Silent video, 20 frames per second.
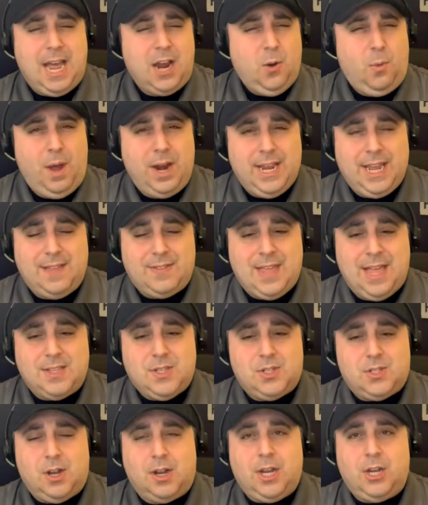And I don't want to get
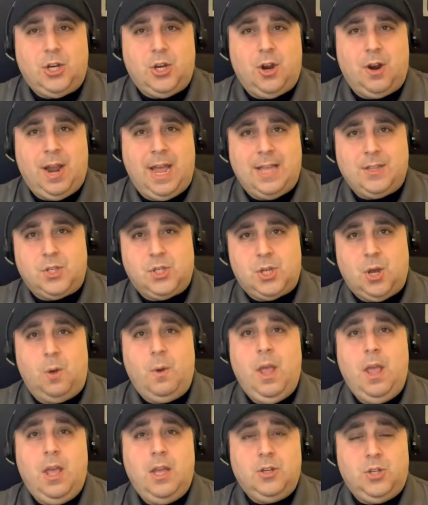that stuck in your head. So
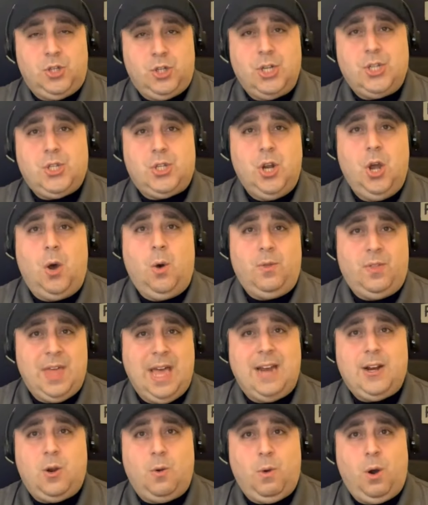just know
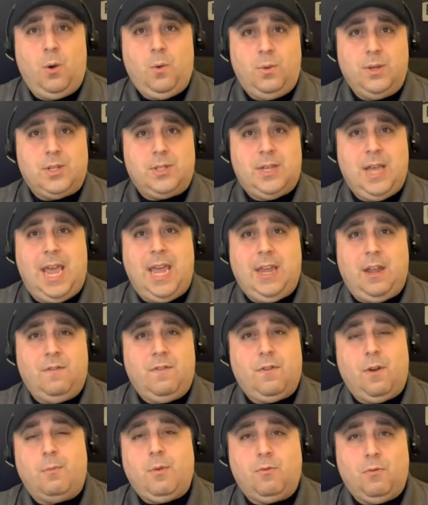that quote was
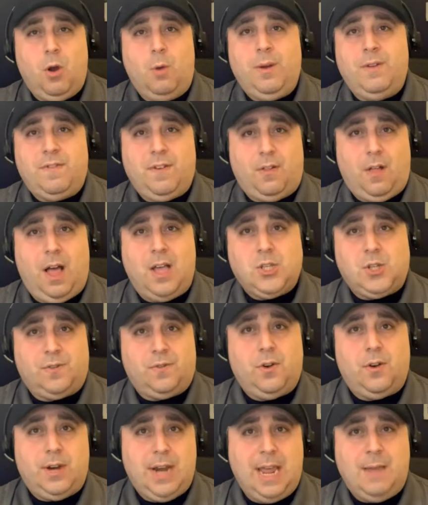taken from a Roman
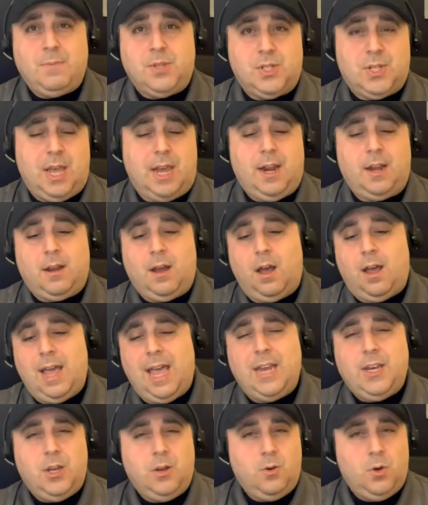philosopher named Seneca.
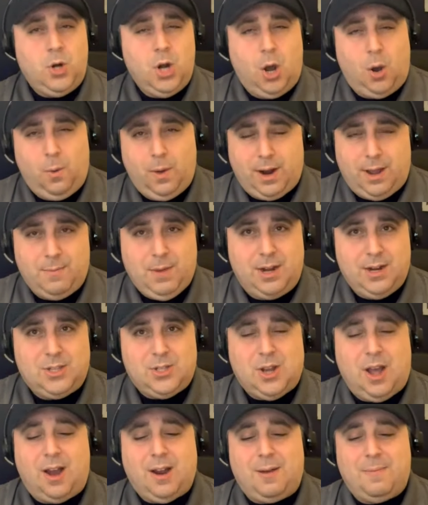And you know what I'm going to
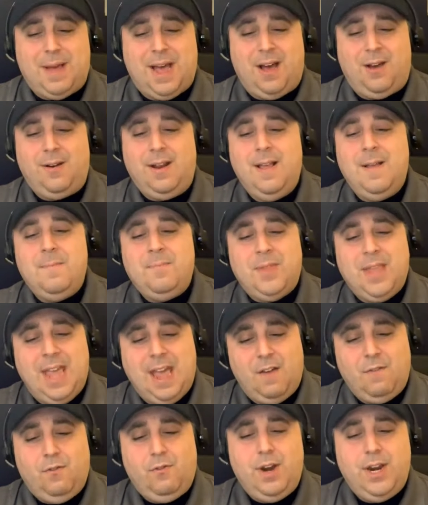talk about.
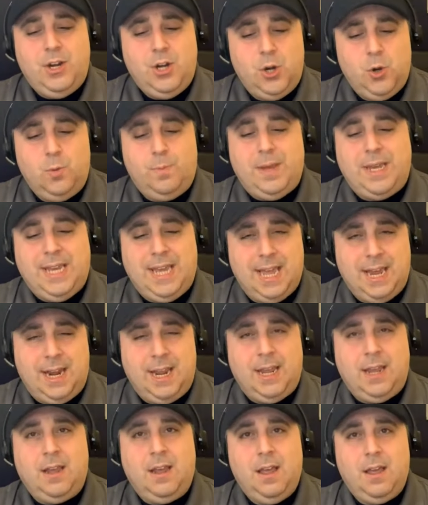Every new
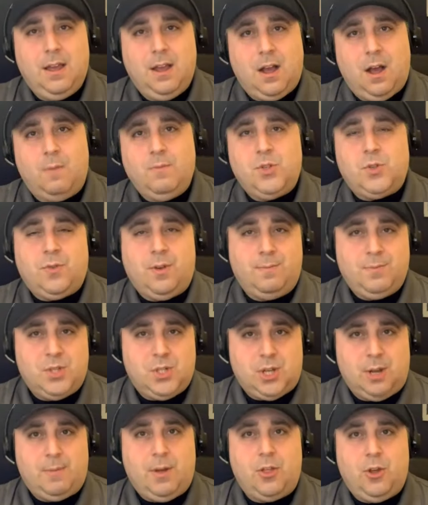beginning comes from
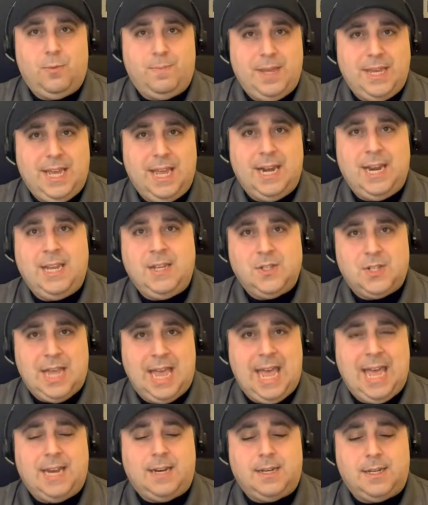some other
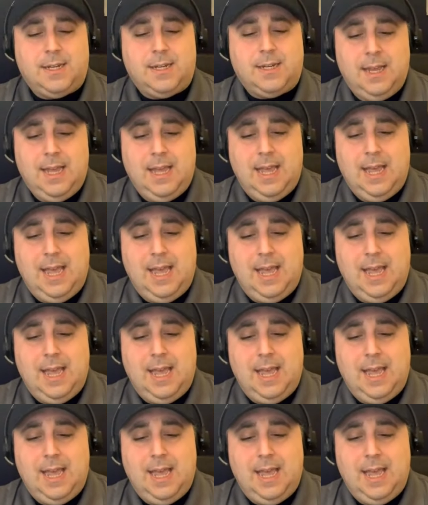beginning's end.